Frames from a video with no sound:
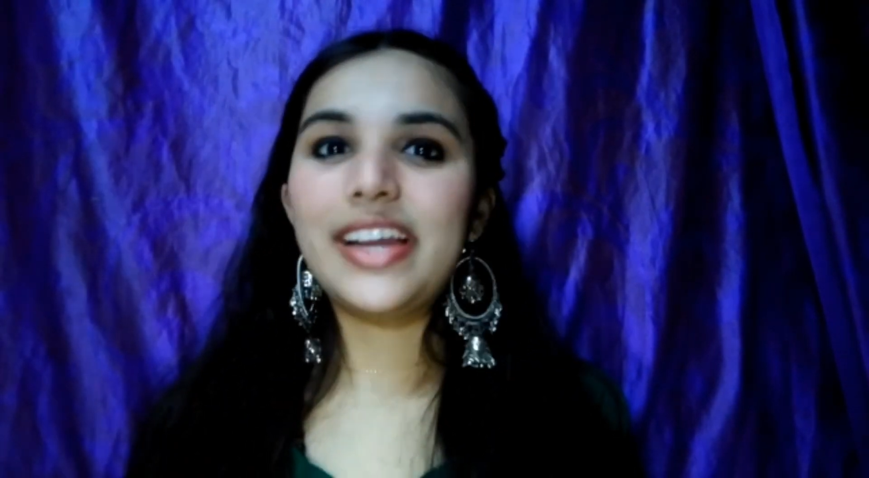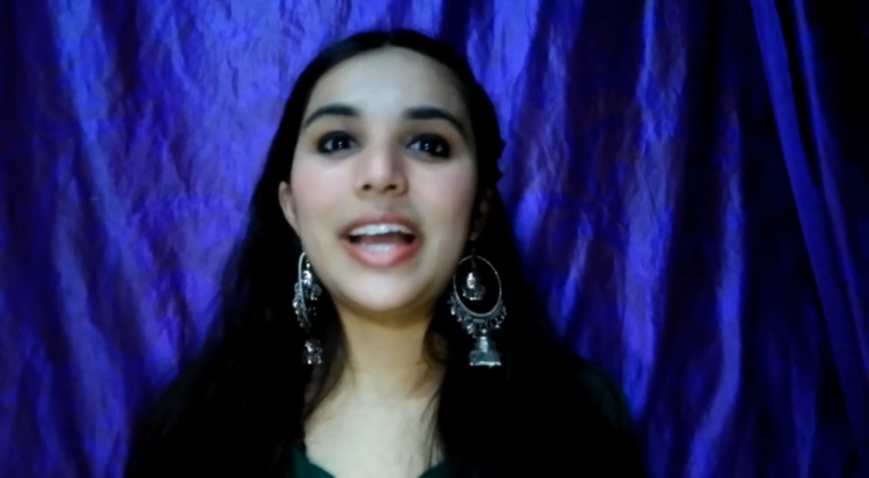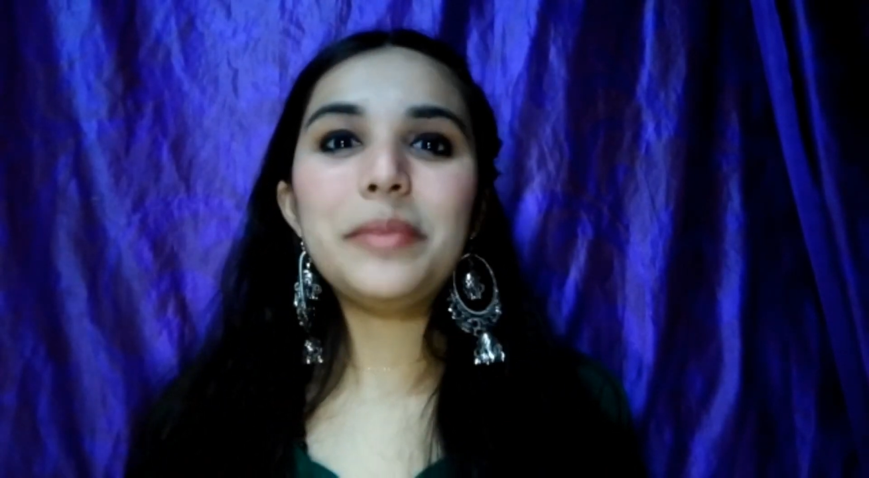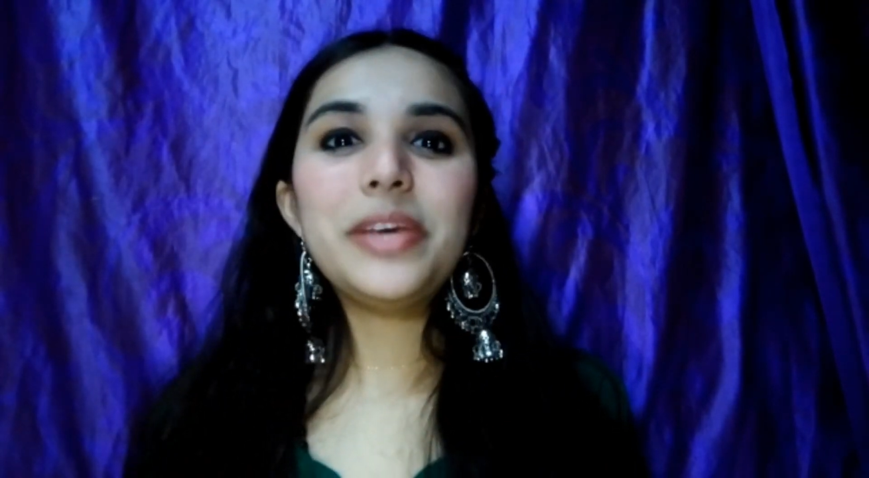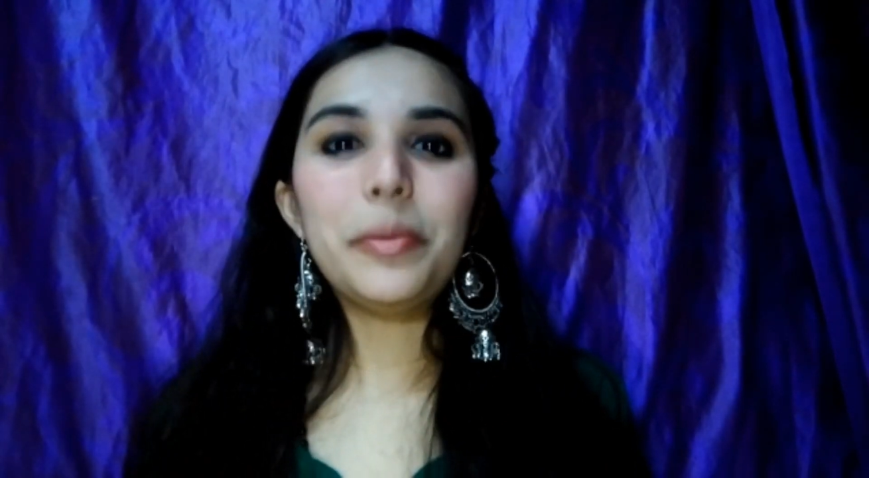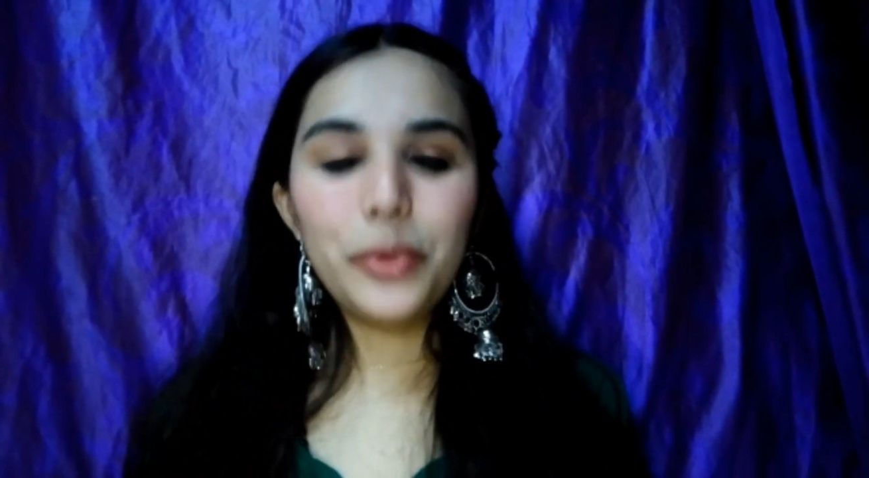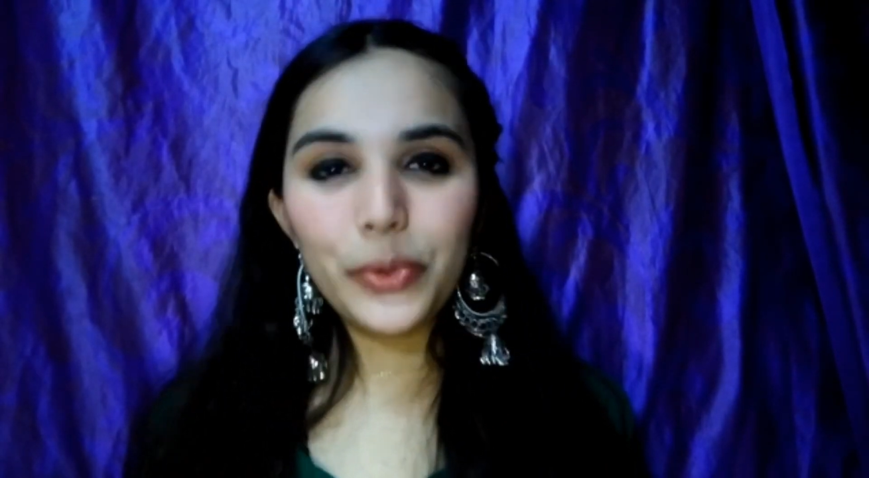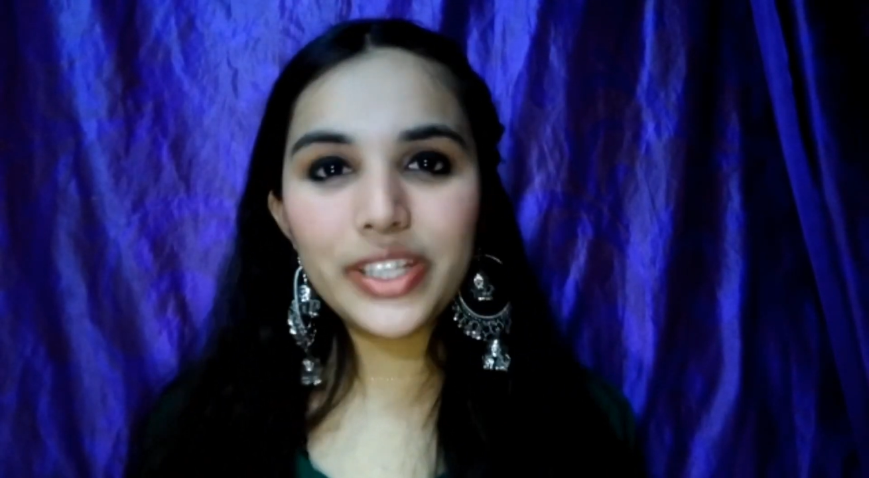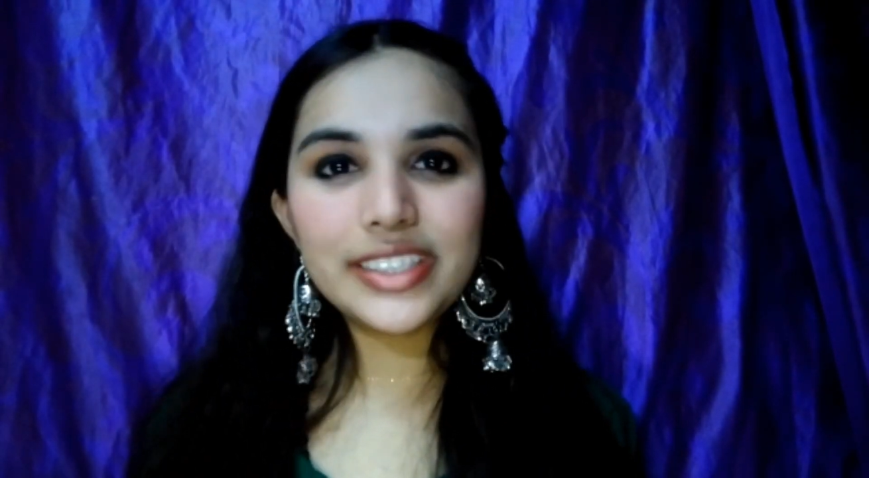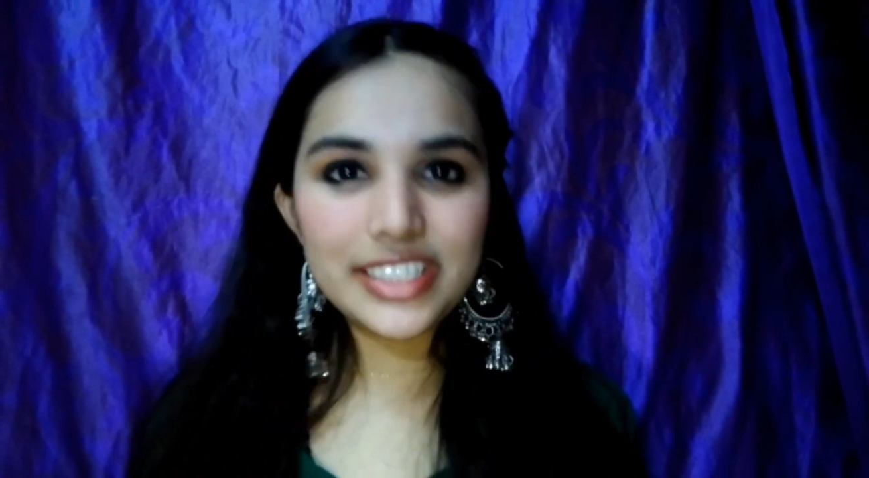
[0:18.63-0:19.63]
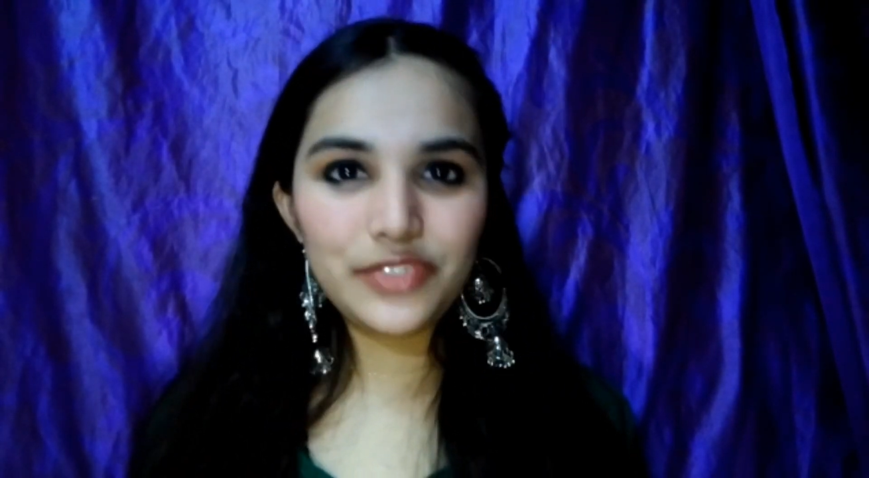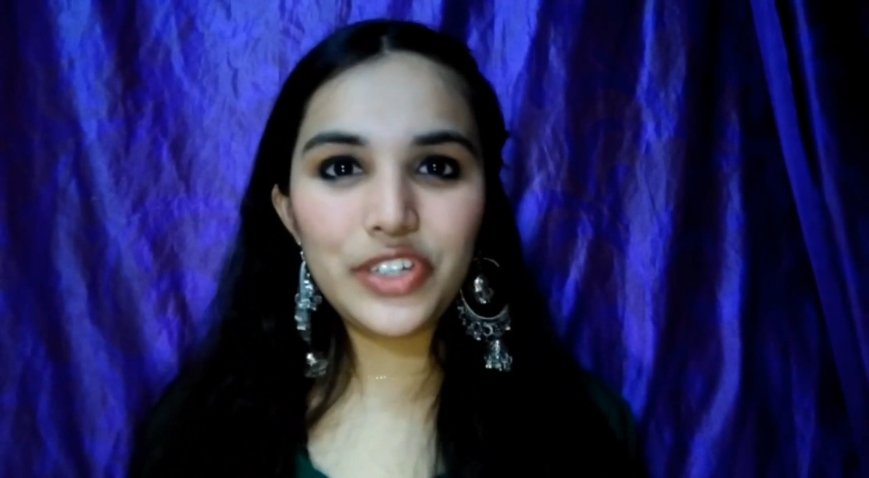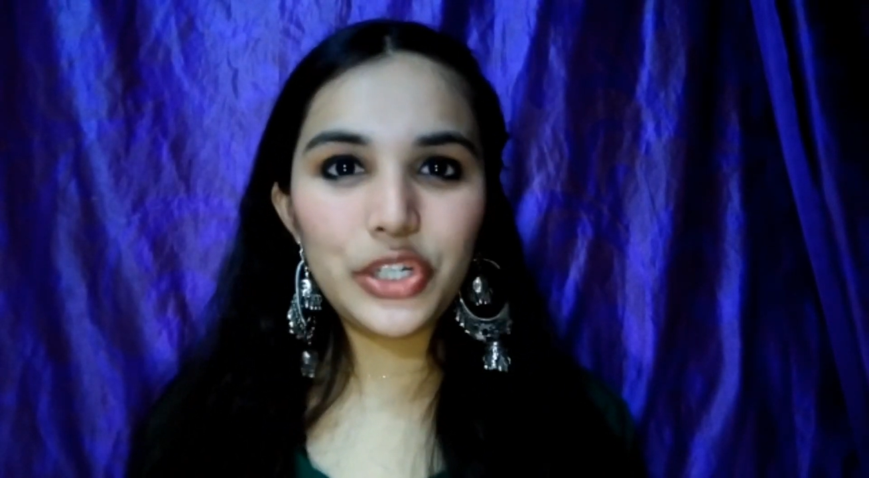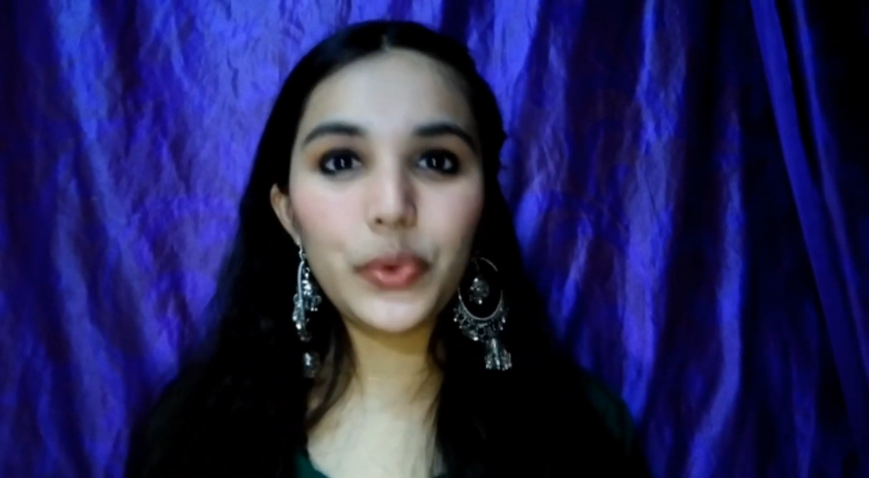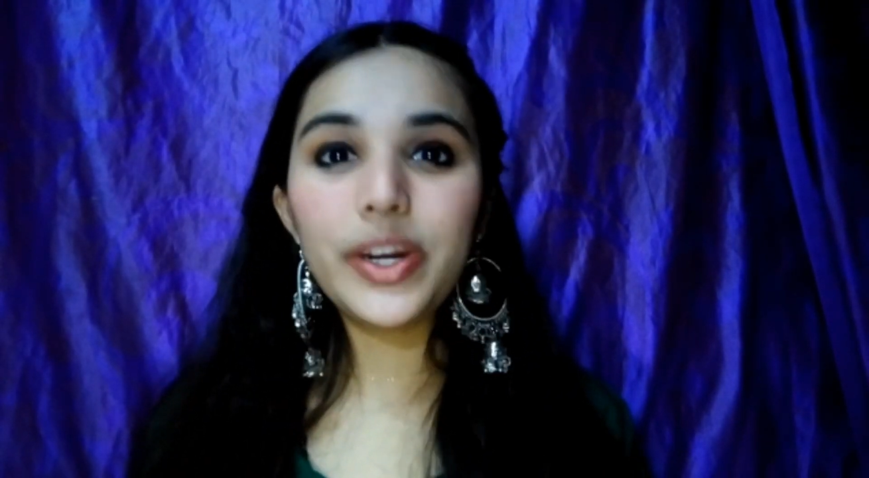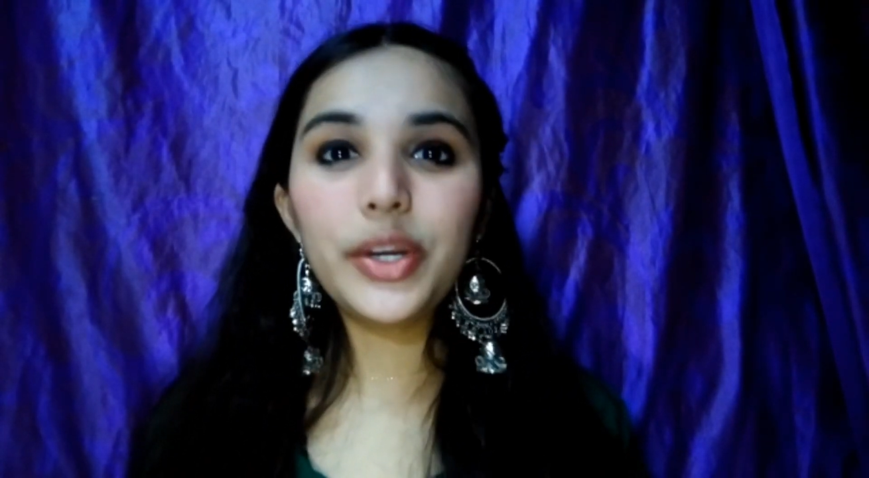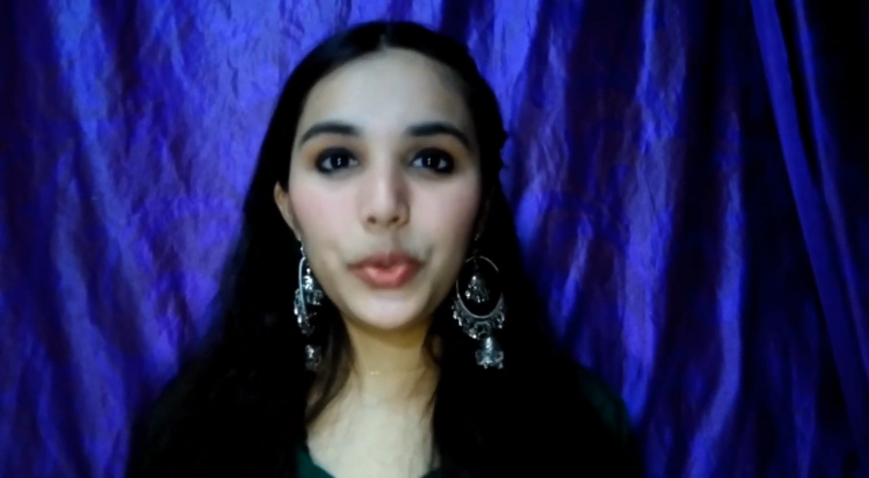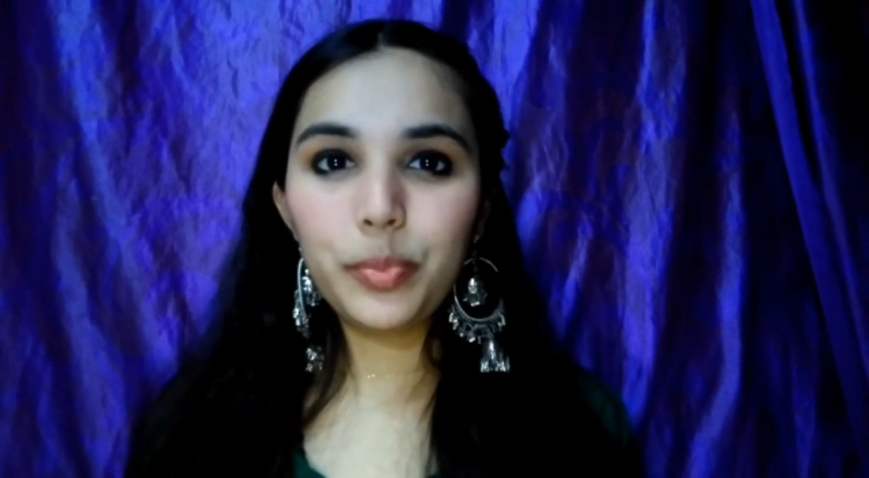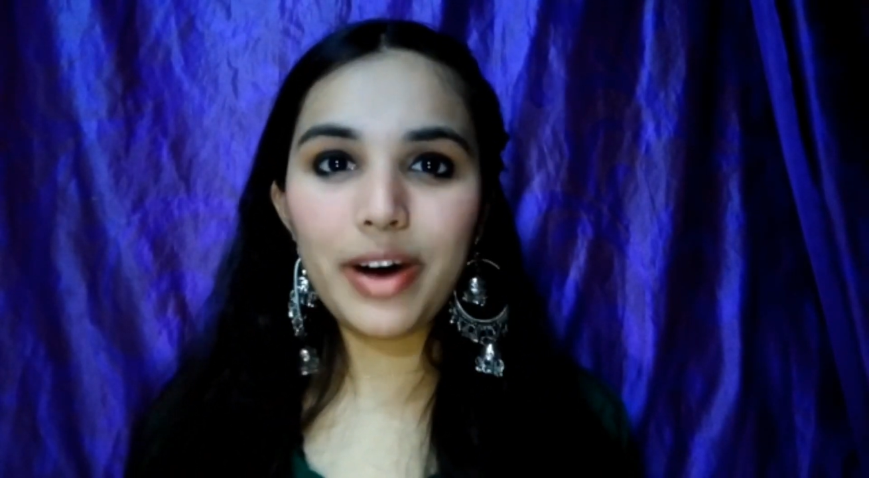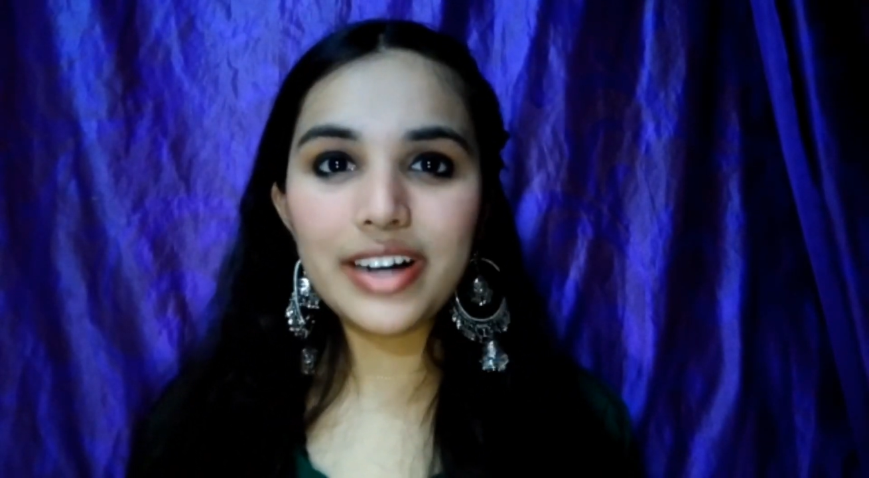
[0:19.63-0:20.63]
I'll be uploading this video in two
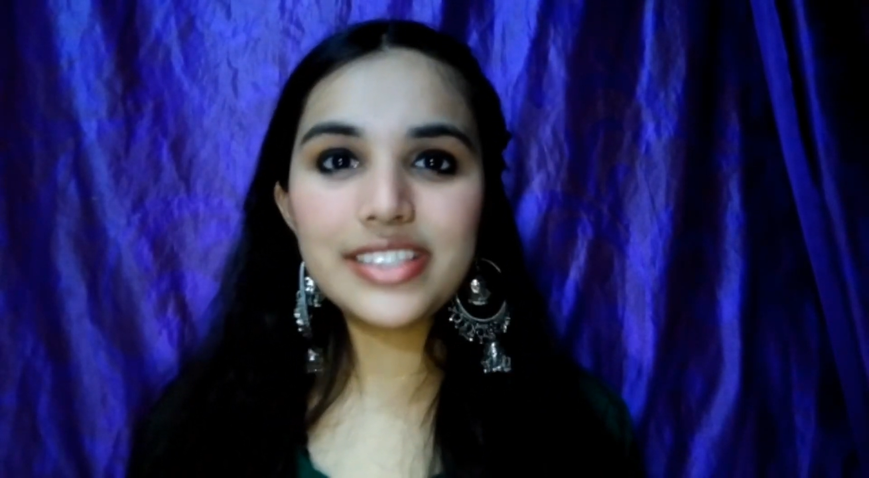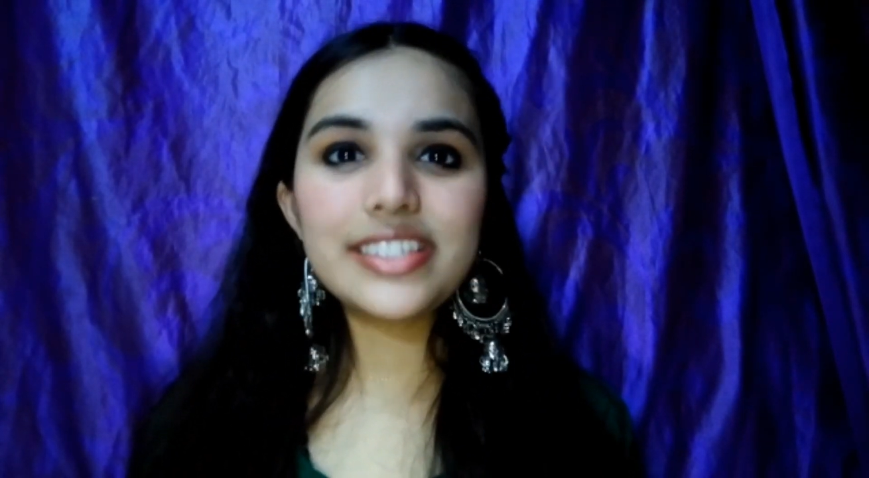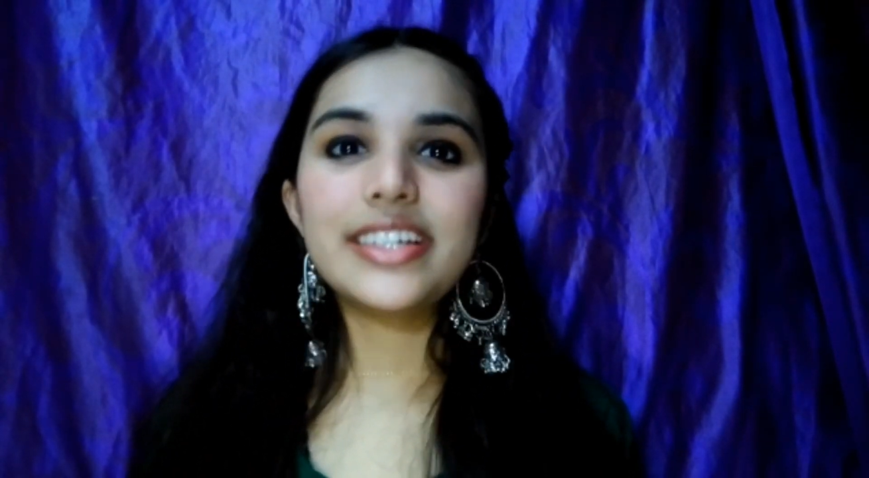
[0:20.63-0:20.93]
parts.